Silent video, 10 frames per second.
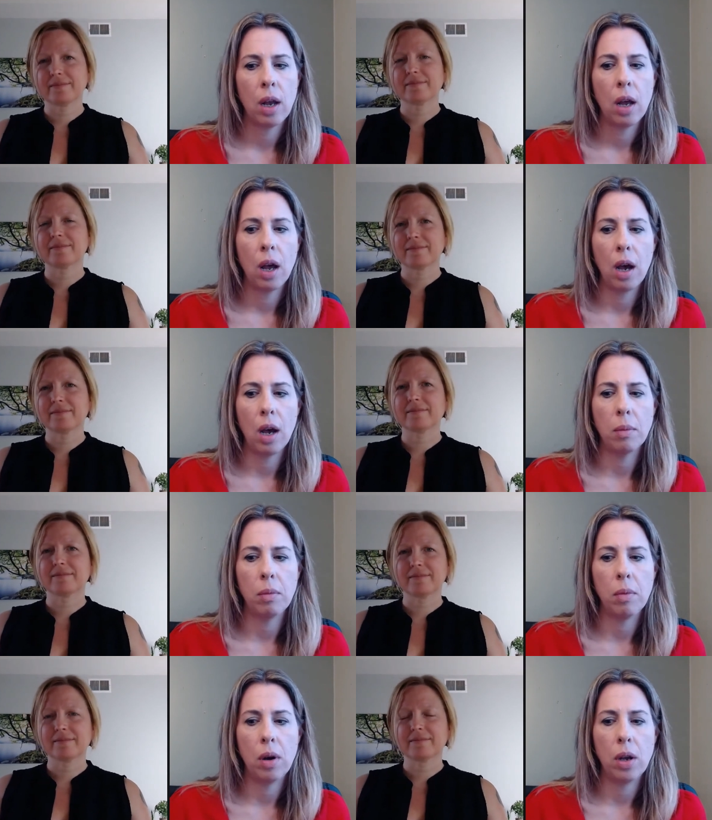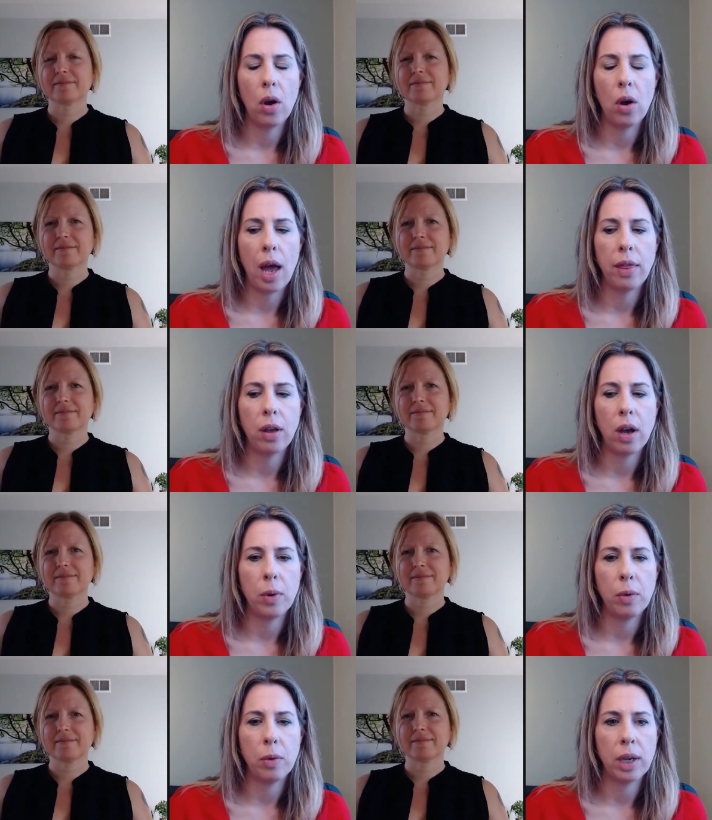Speaker 1: um, you know, I, I, thought
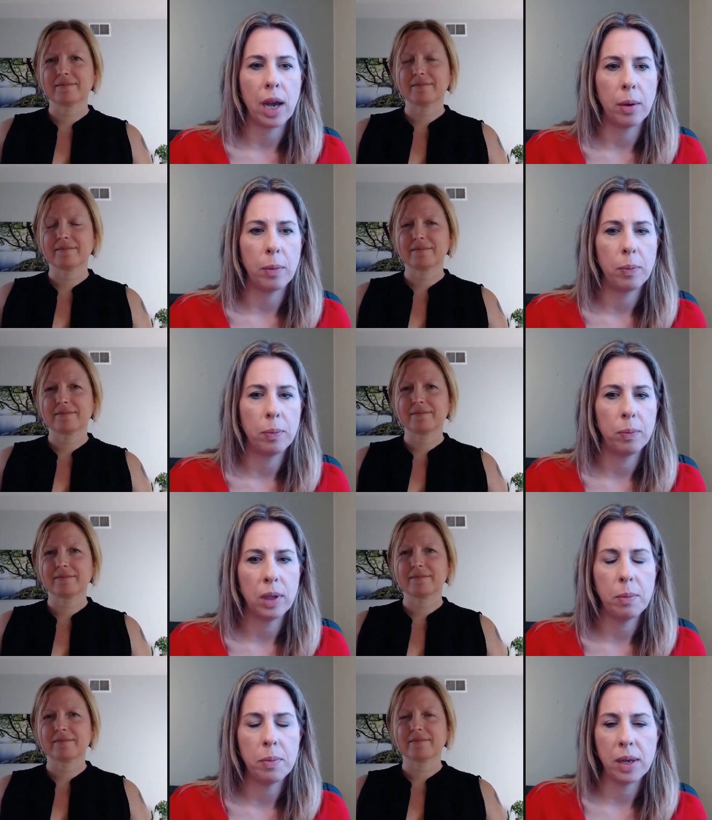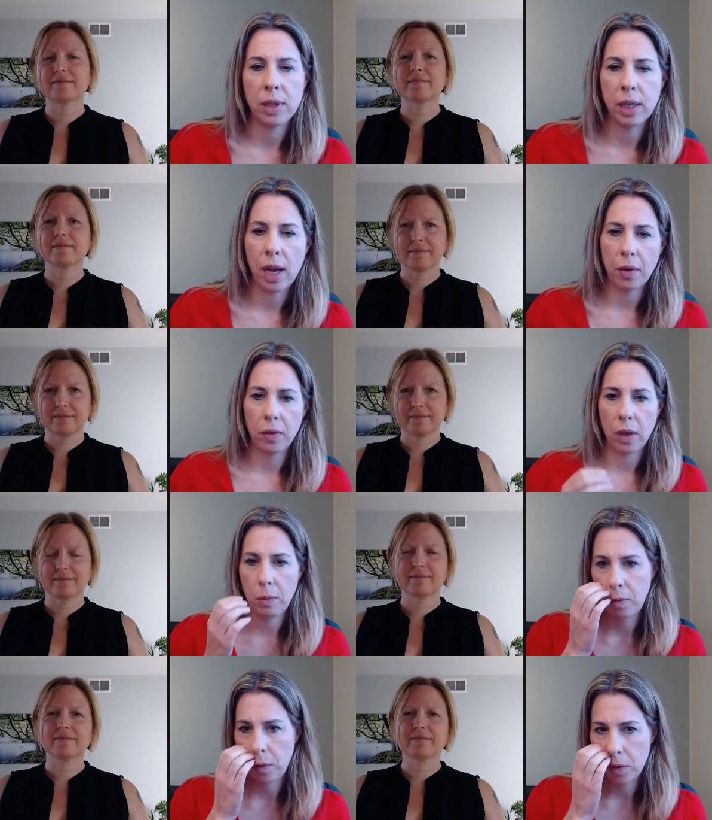maybe we'd kind of lump them together a little
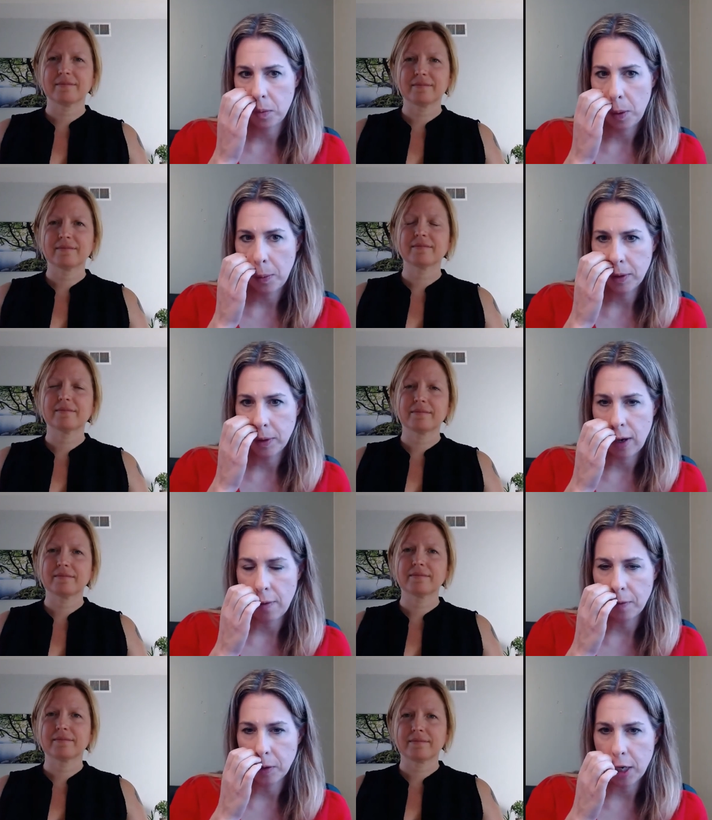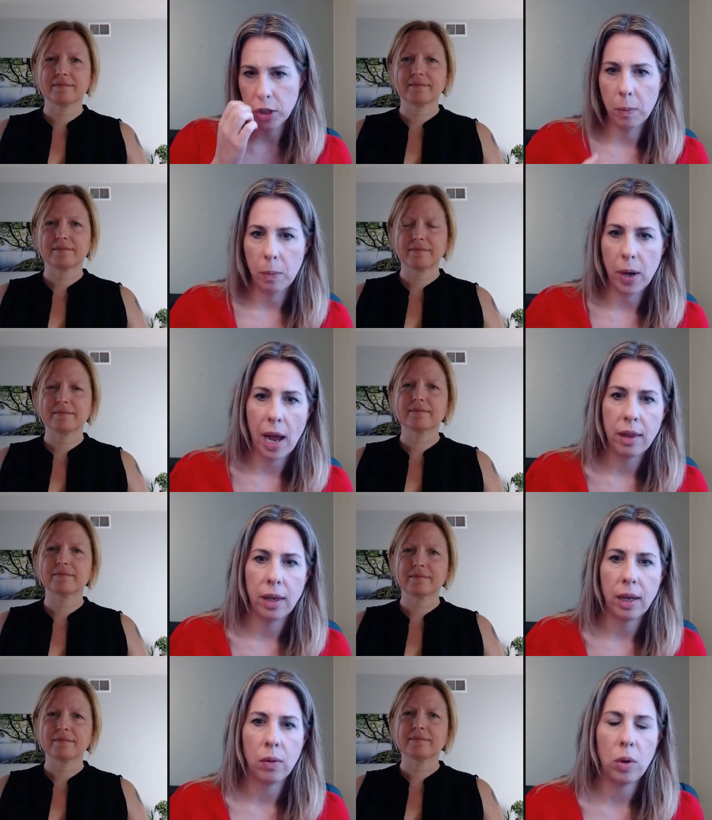bit for this purpose of conversation. But I
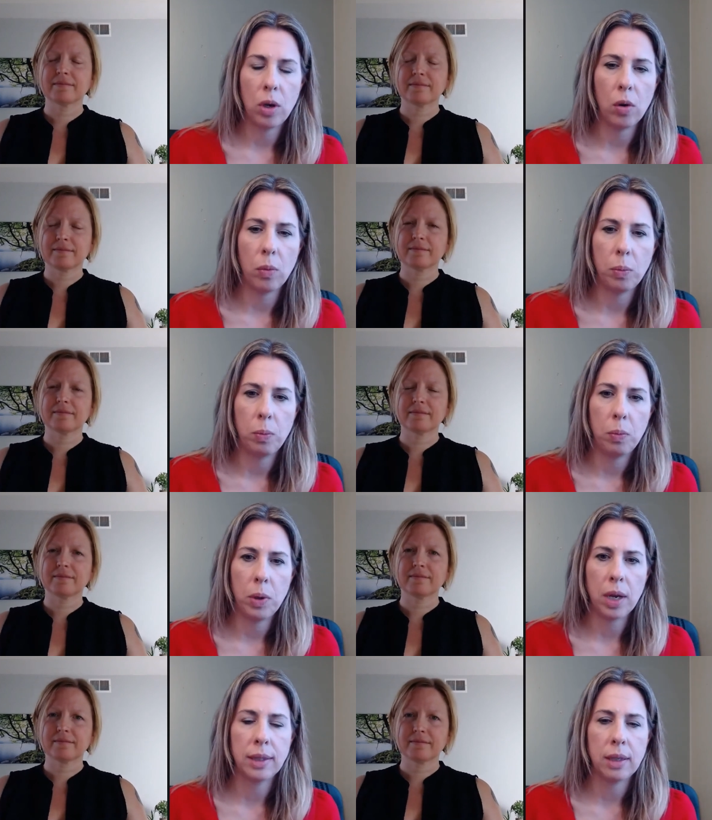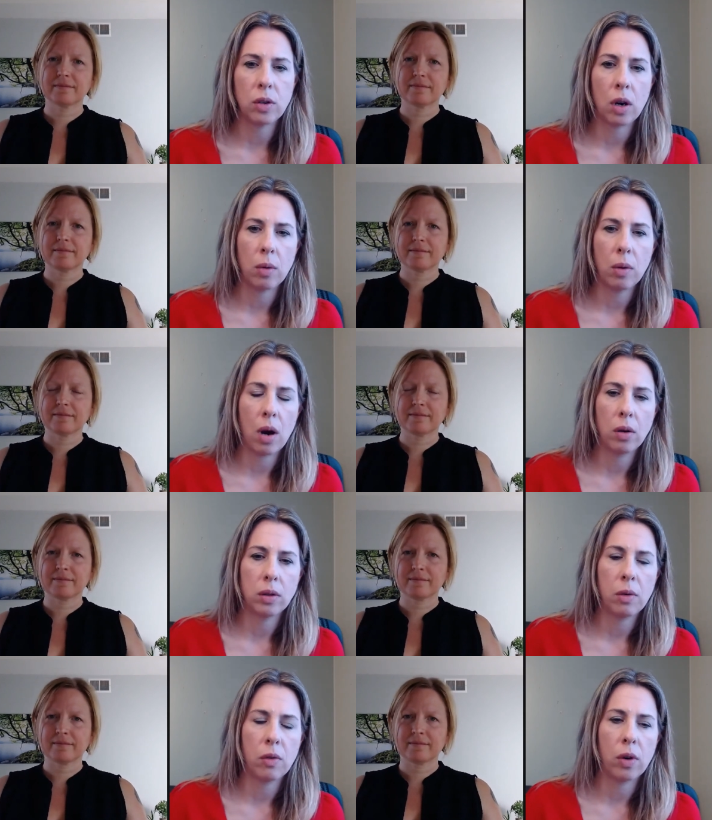think, you know, because these are
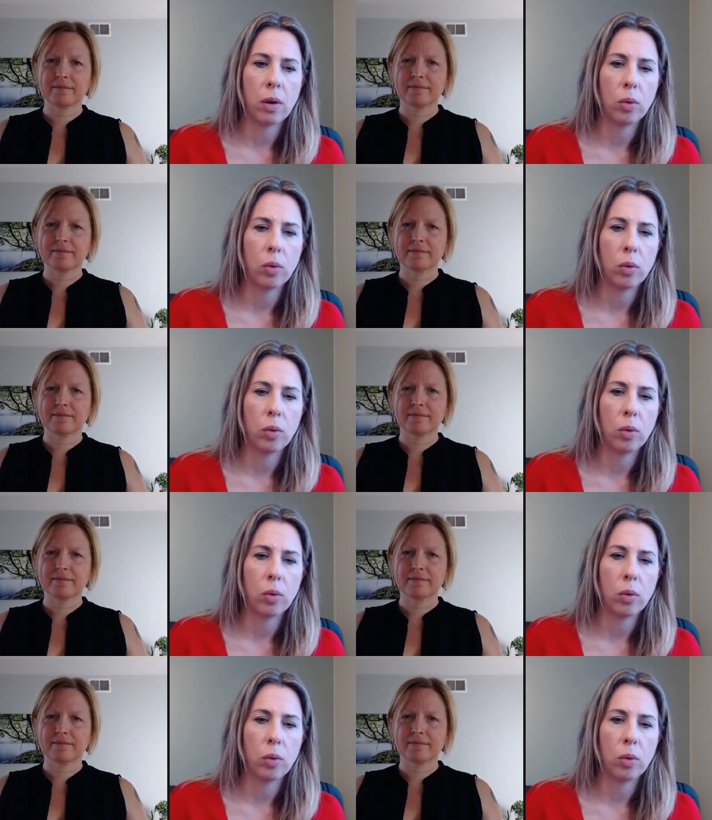some of our more